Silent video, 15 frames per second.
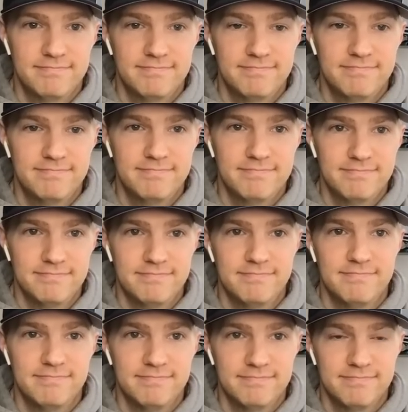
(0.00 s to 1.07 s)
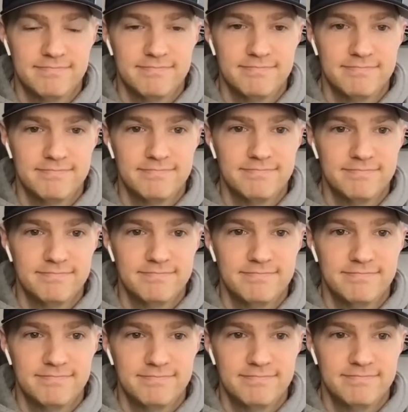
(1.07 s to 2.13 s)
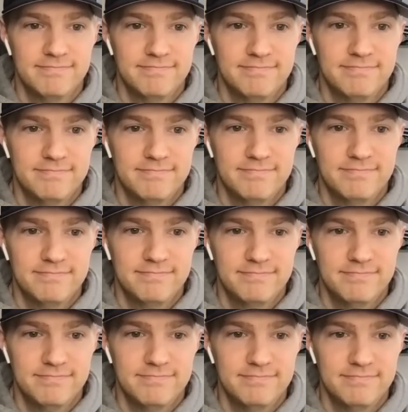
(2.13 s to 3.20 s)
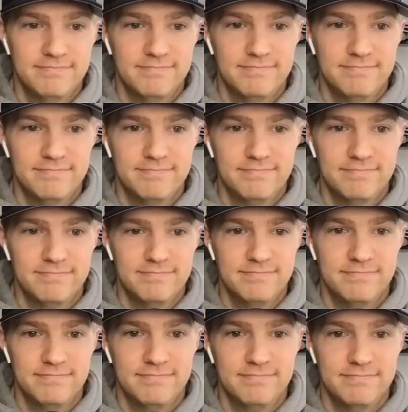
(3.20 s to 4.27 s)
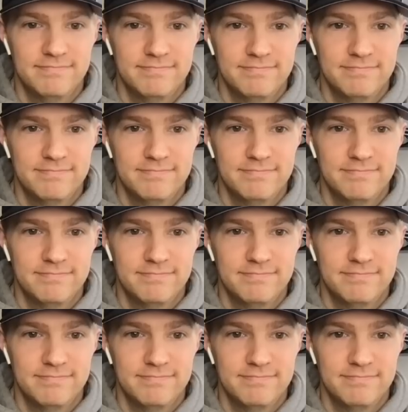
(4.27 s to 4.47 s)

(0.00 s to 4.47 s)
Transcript: (not speaking)